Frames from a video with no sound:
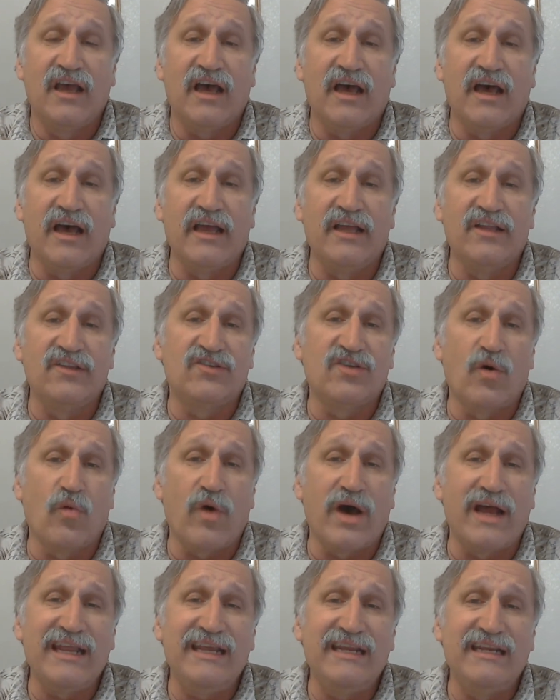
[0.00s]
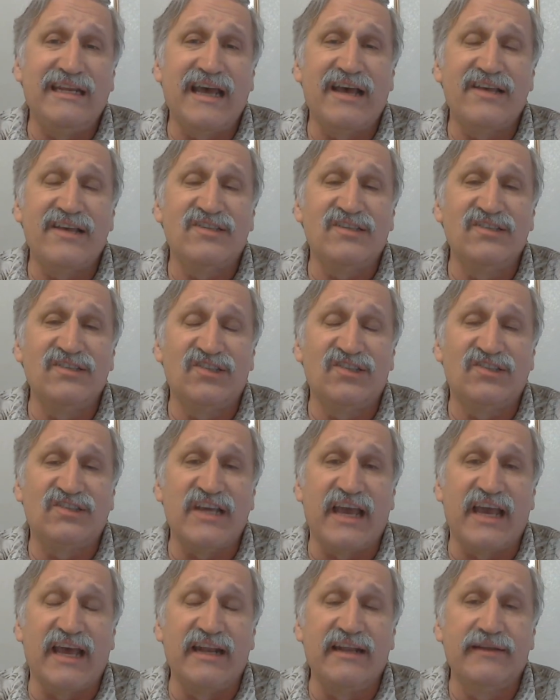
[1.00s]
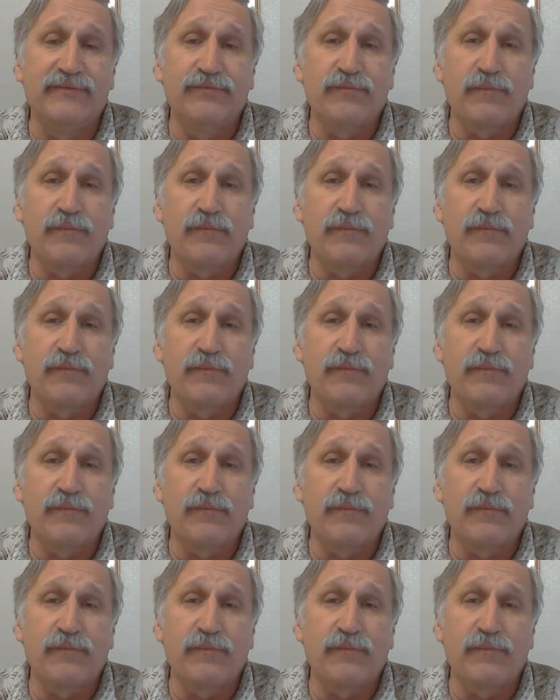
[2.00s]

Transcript: And so what he does instead